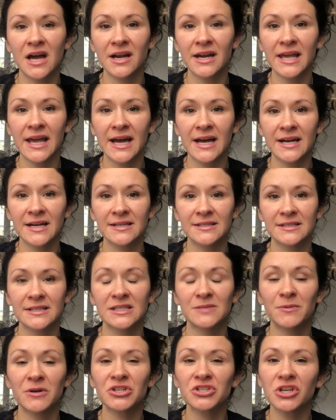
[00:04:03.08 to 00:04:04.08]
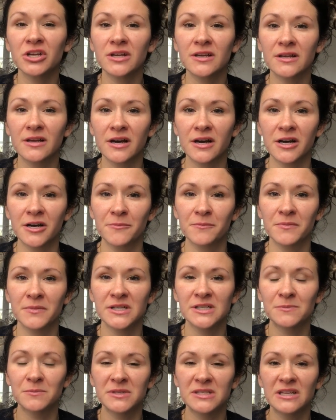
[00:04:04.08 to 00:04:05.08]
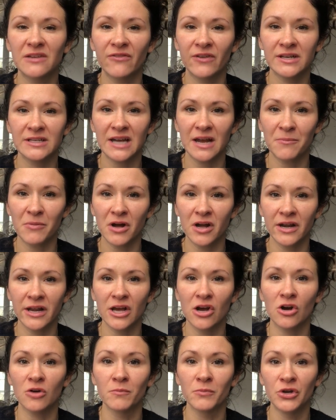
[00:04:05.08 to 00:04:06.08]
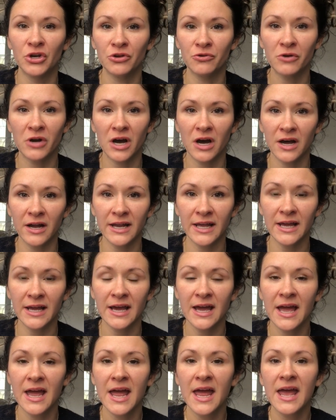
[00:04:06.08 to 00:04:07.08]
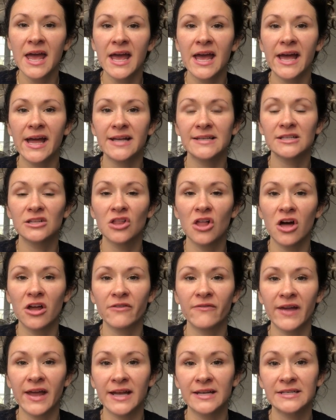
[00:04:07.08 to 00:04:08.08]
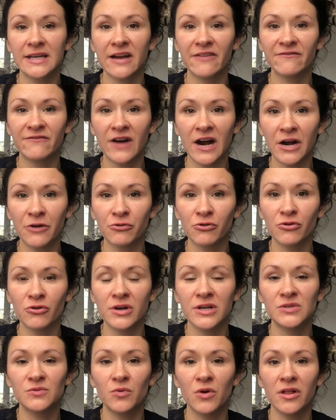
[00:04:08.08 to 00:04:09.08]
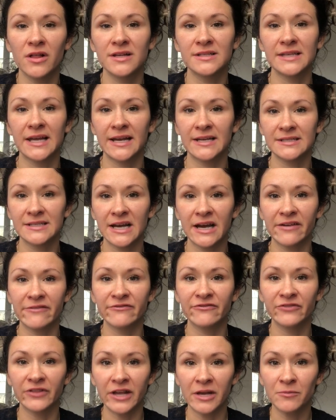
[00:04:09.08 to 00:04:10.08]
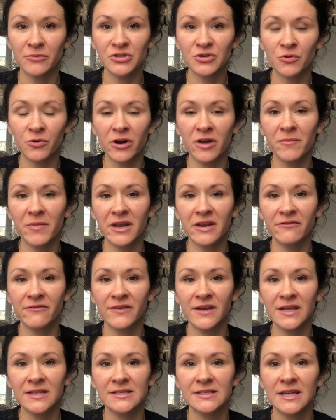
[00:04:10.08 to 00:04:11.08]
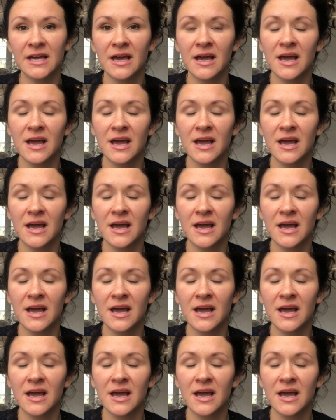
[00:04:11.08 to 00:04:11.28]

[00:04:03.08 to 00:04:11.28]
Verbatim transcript: honey has especially um, a specific type of honey called manuka honey it has a lot of antiviral as well as anti-inflammatory benefits